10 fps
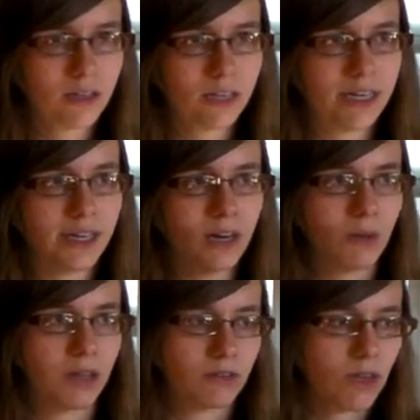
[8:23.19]
Need to get
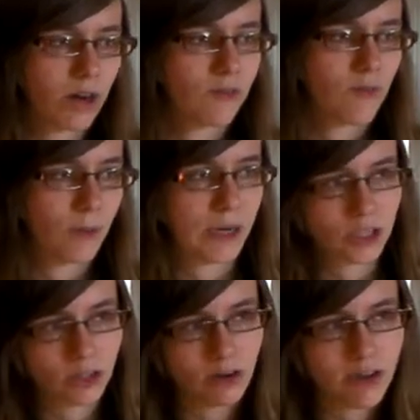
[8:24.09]
a lot of
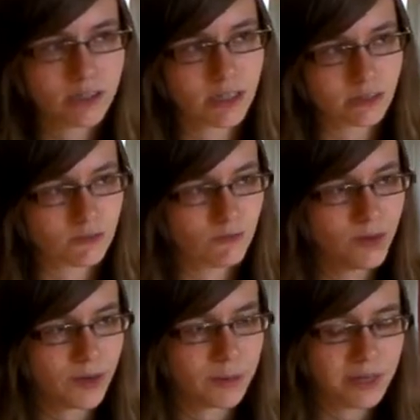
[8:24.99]
information across it
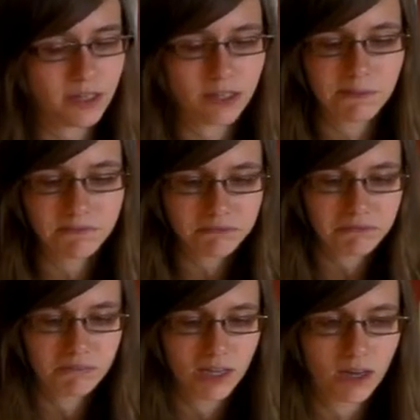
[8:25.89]
very quickly.
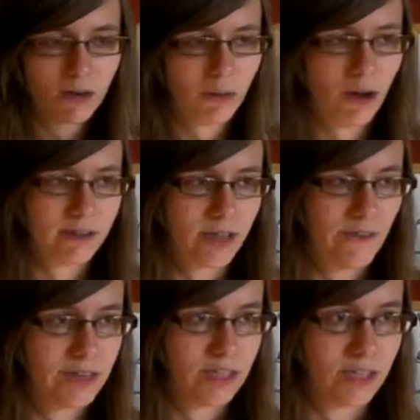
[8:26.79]
Run-on
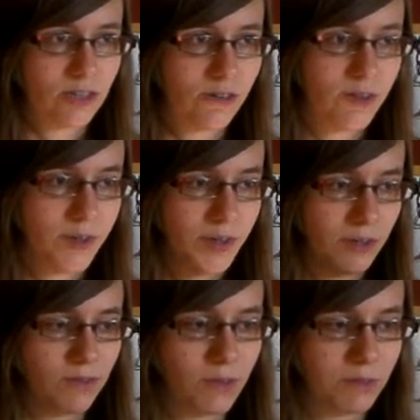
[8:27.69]
sentences are very
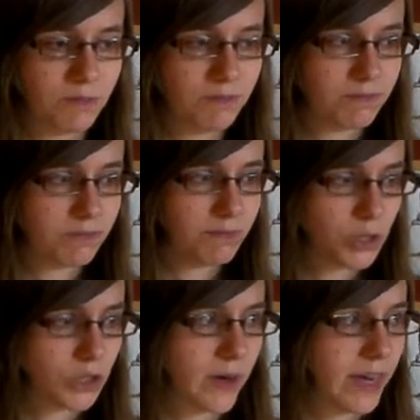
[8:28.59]
good for
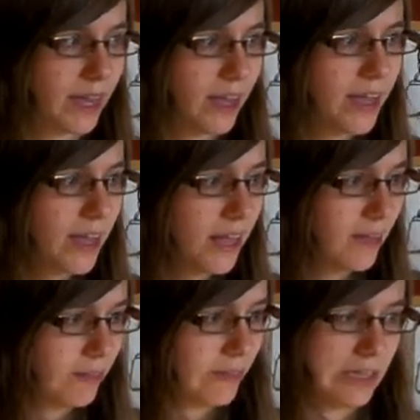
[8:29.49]
portraying
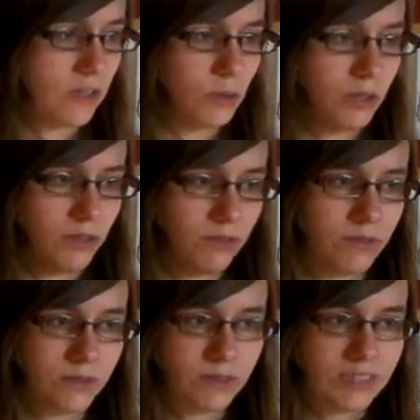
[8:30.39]
that sort of
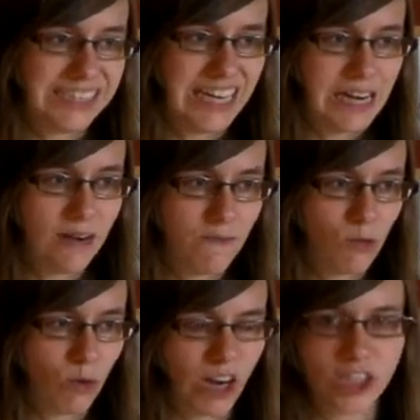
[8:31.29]

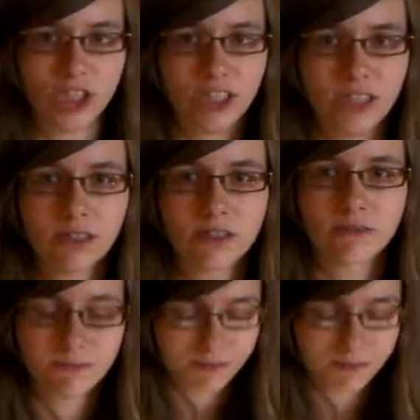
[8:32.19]
rushness.